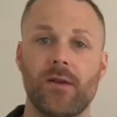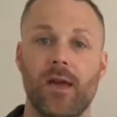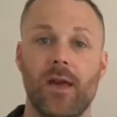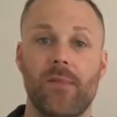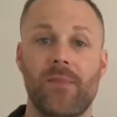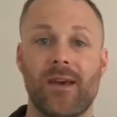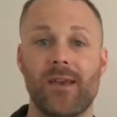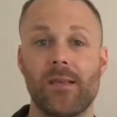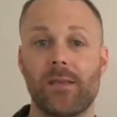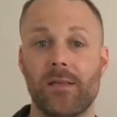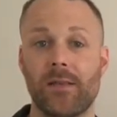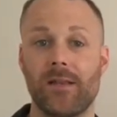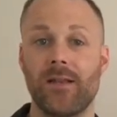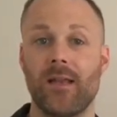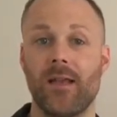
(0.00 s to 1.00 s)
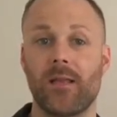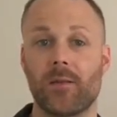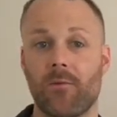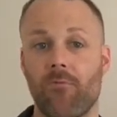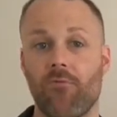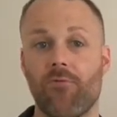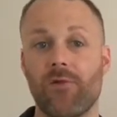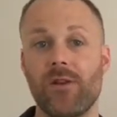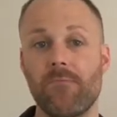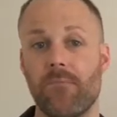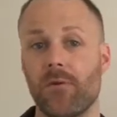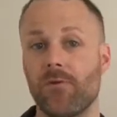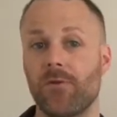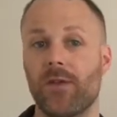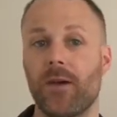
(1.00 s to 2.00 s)
and that is the need to
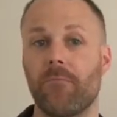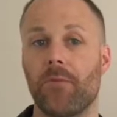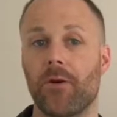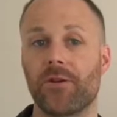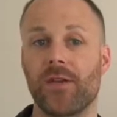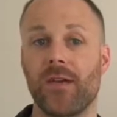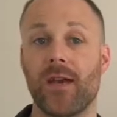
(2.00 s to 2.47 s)
reboot their body